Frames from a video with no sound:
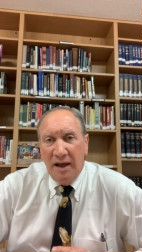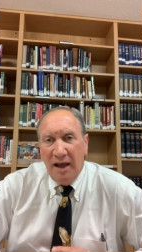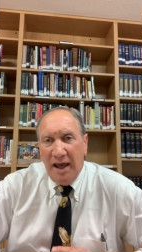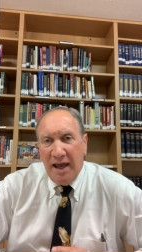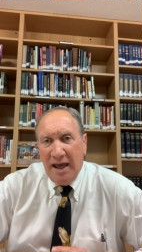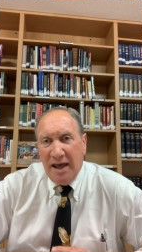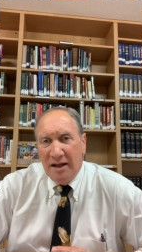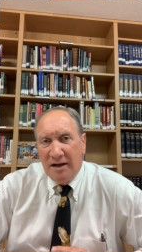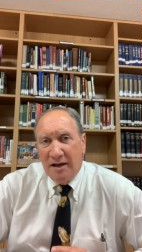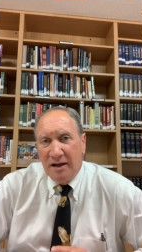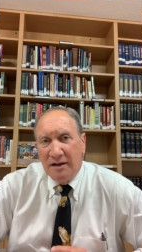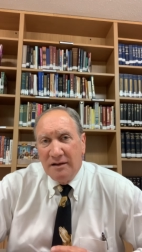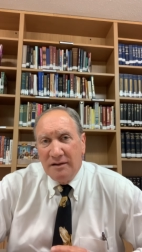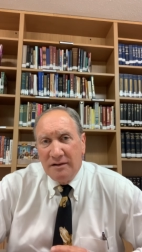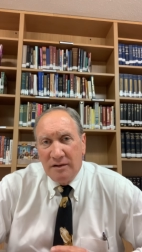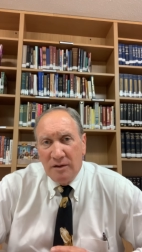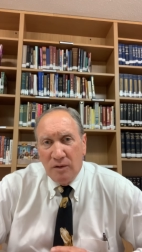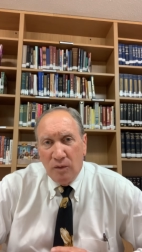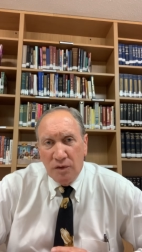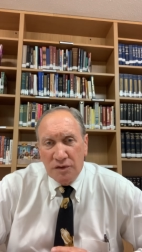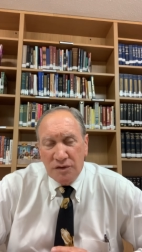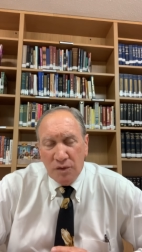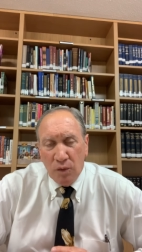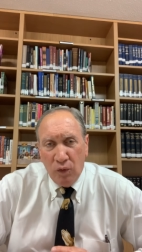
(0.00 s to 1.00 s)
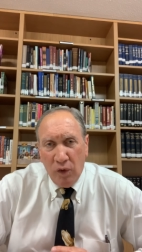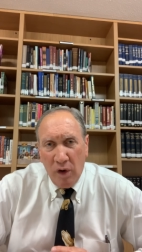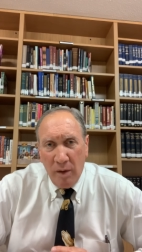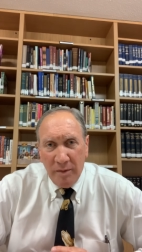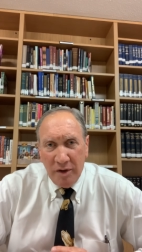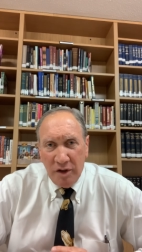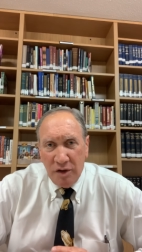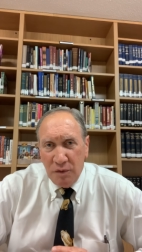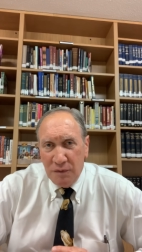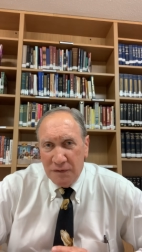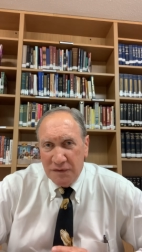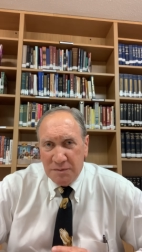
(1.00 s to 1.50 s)
Hannah was a
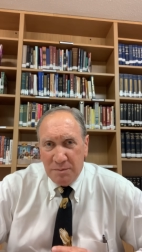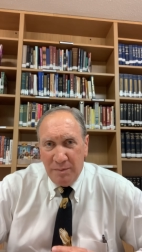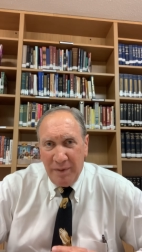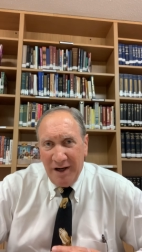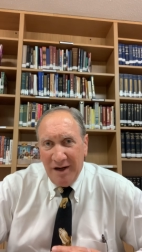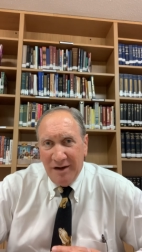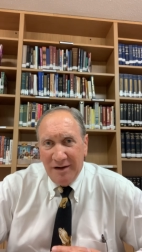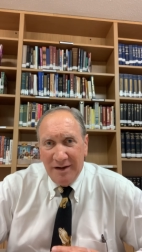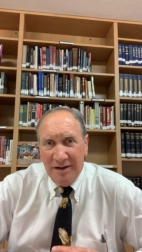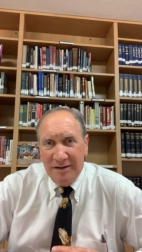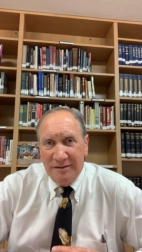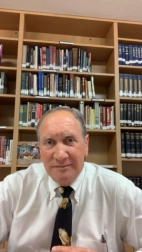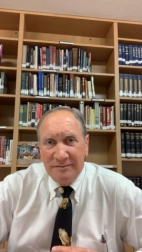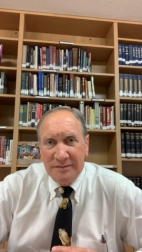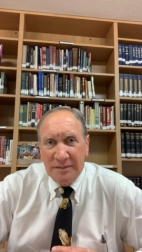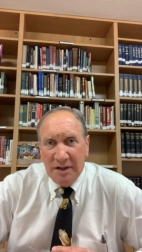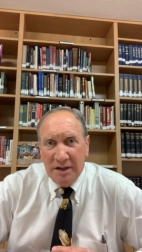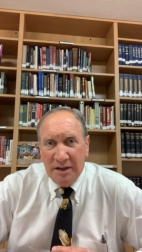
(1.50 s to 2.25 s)
woman who was barren,